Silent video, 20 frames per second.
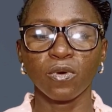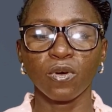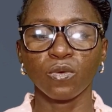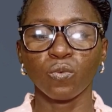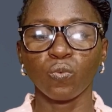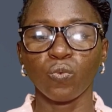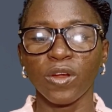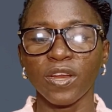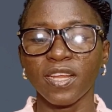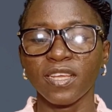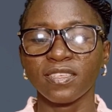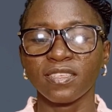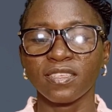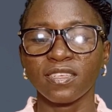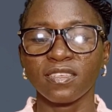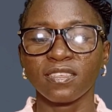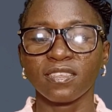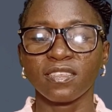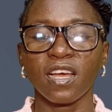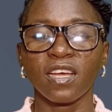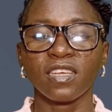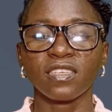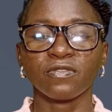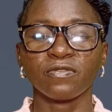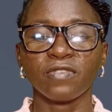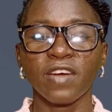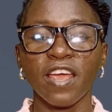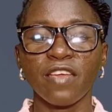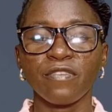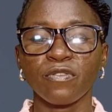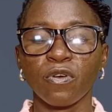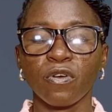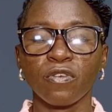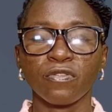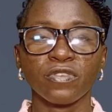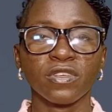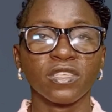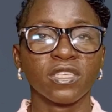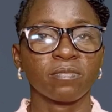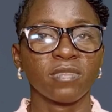on Wednesday sacked five of
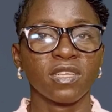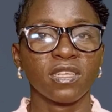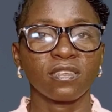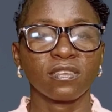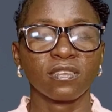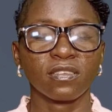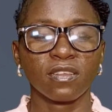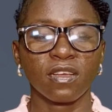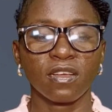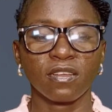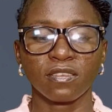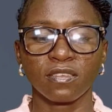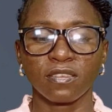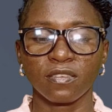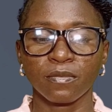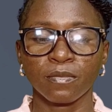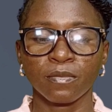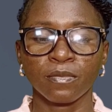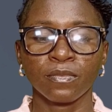his ministers.